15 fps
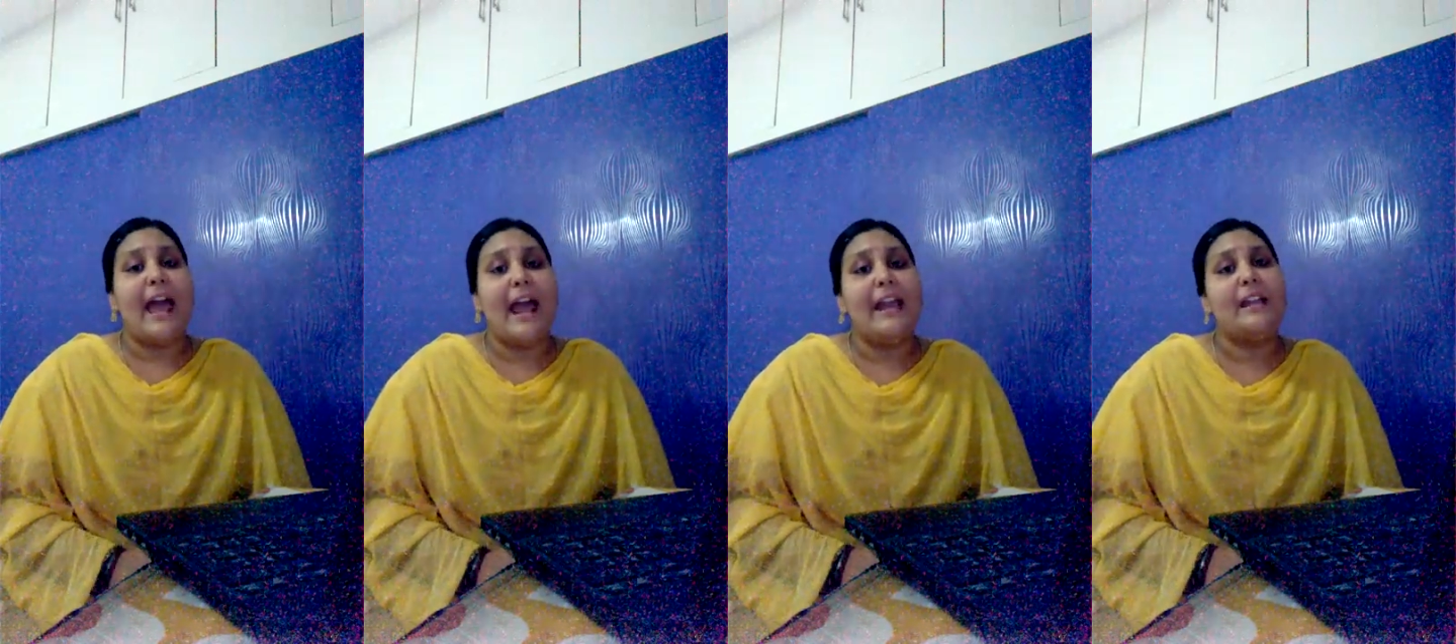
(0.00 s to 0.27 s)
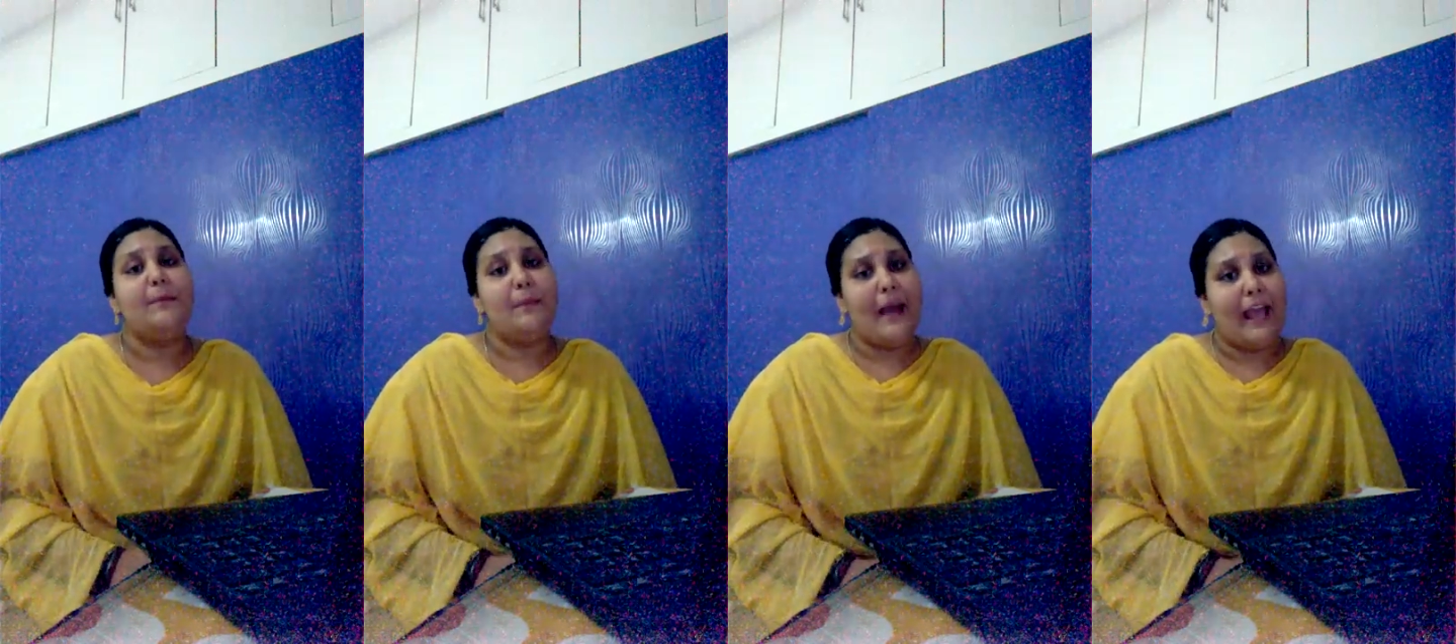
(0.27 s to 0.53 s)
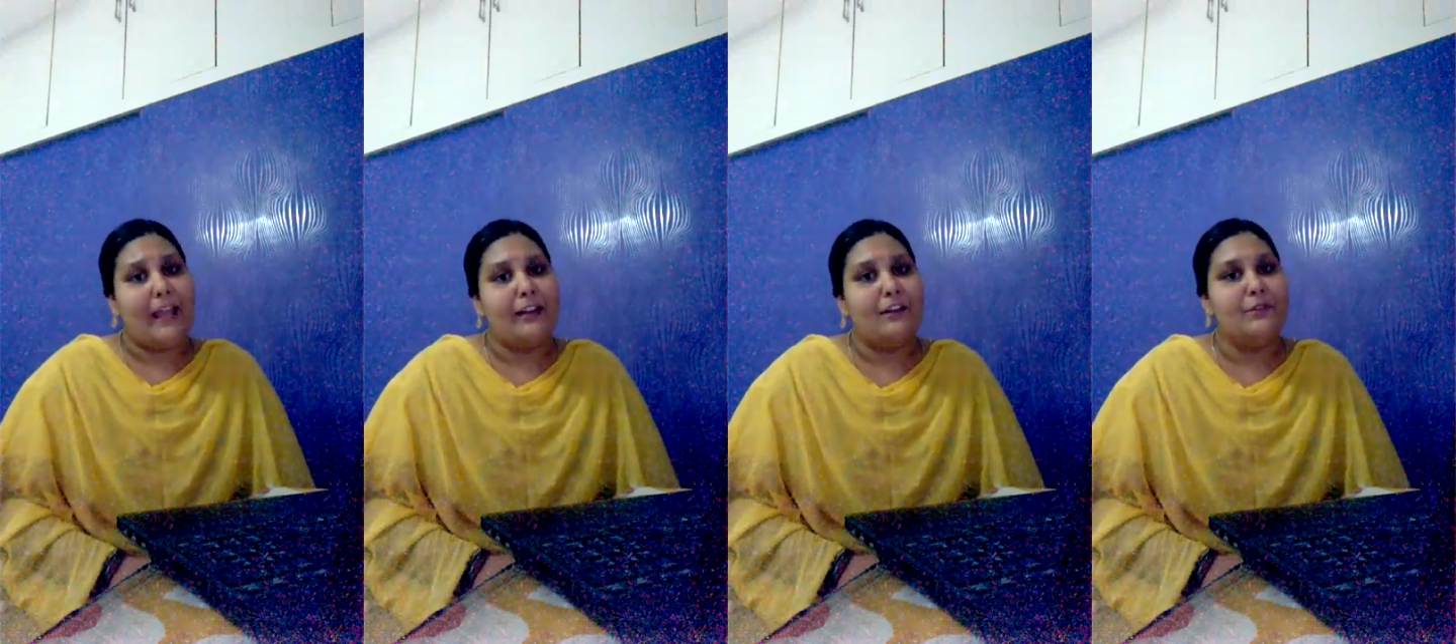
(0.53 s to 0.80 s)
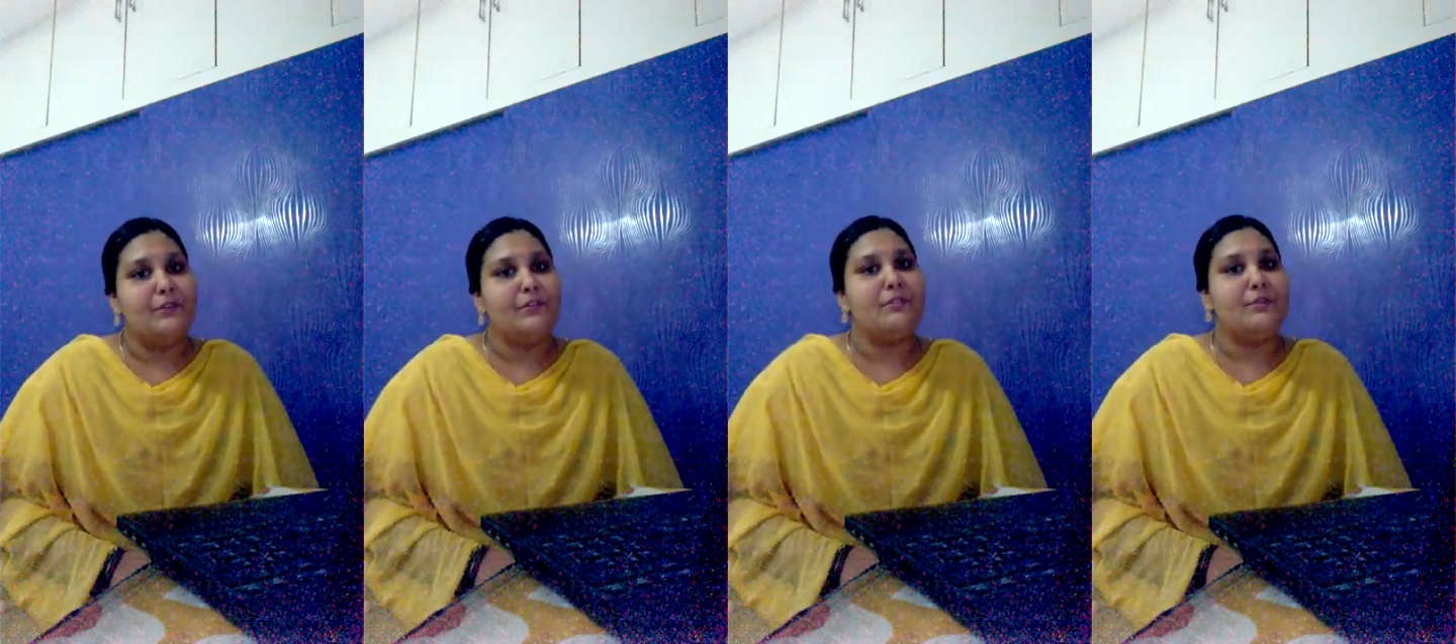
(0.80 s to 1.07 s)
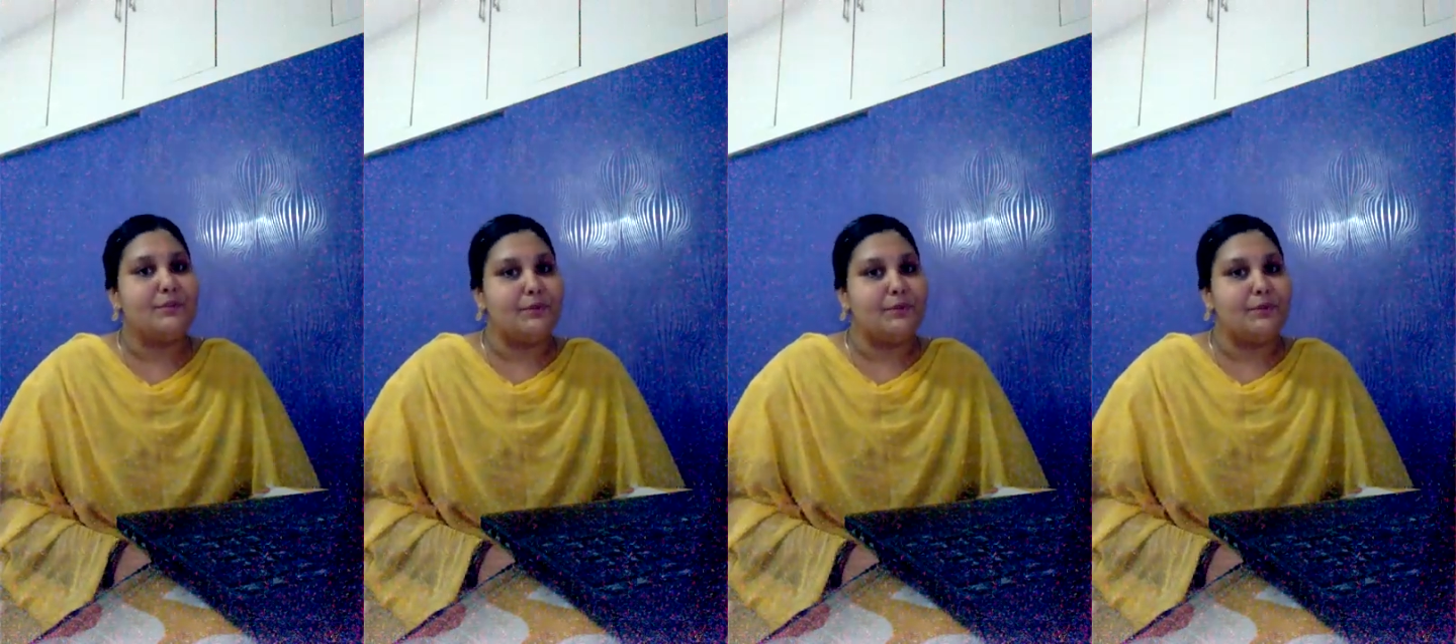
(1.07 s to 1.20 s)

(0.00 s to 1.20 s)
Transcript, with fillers: at Bangalore